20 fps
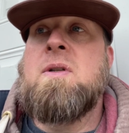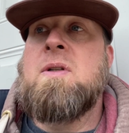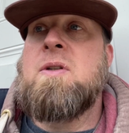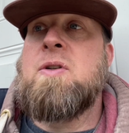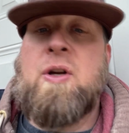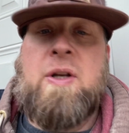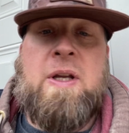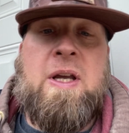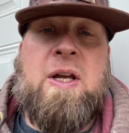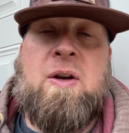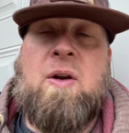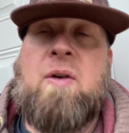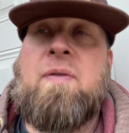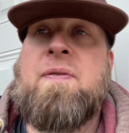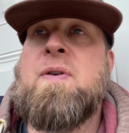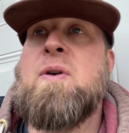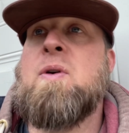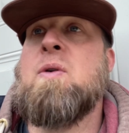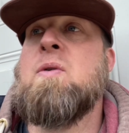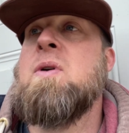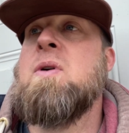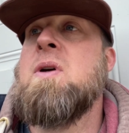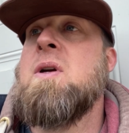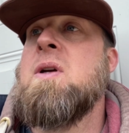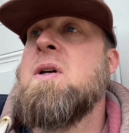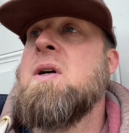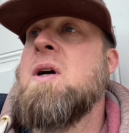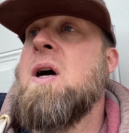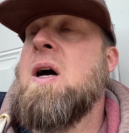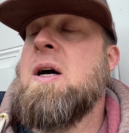Couldn't get no fuel.
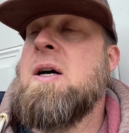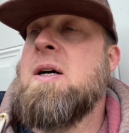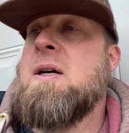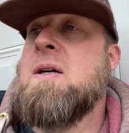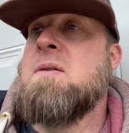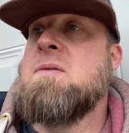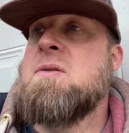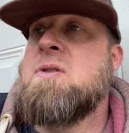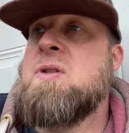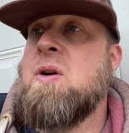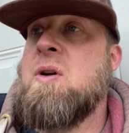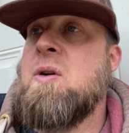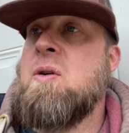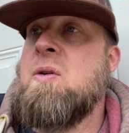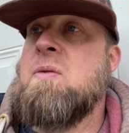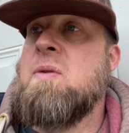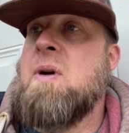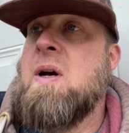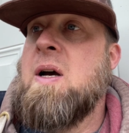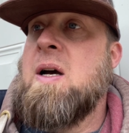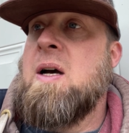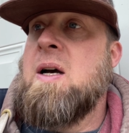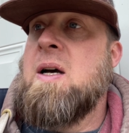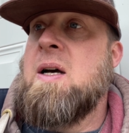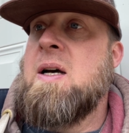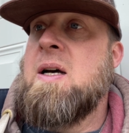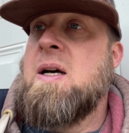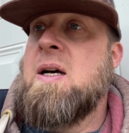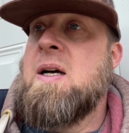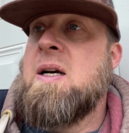So
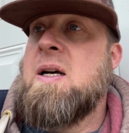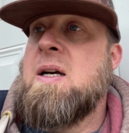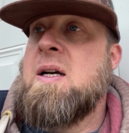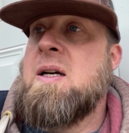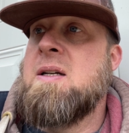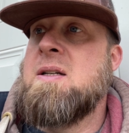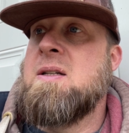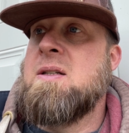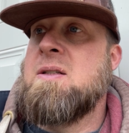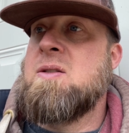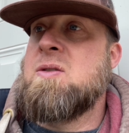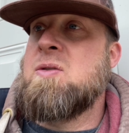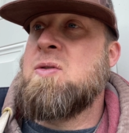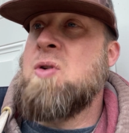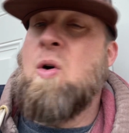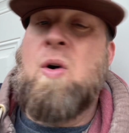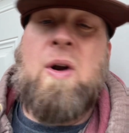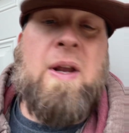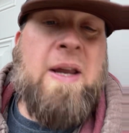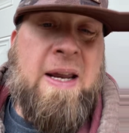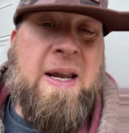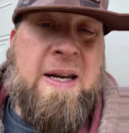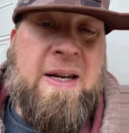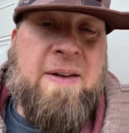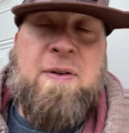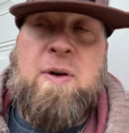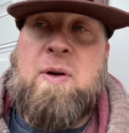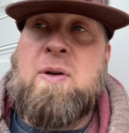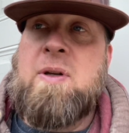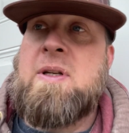there's hardly any
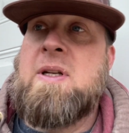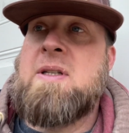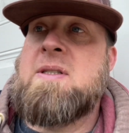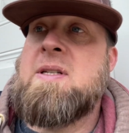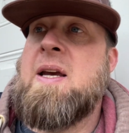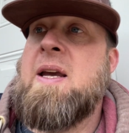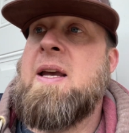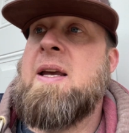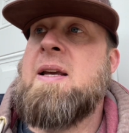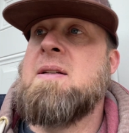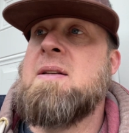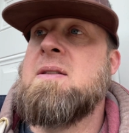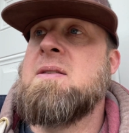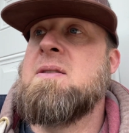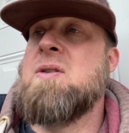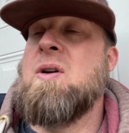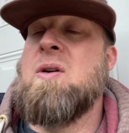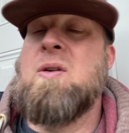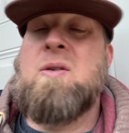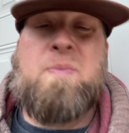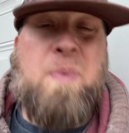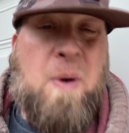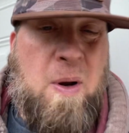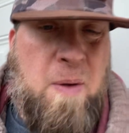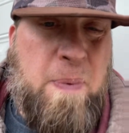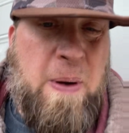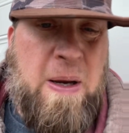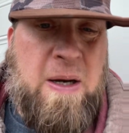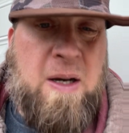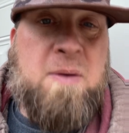fuel in the tank. So
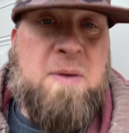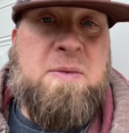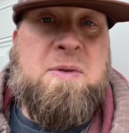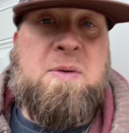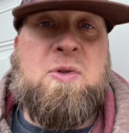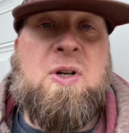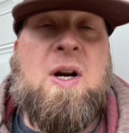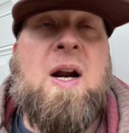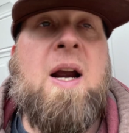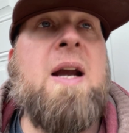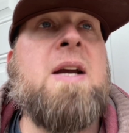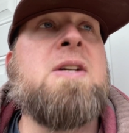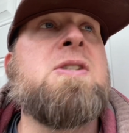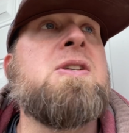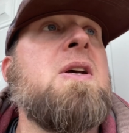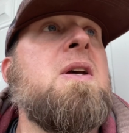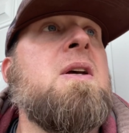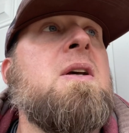probably picked up some trash.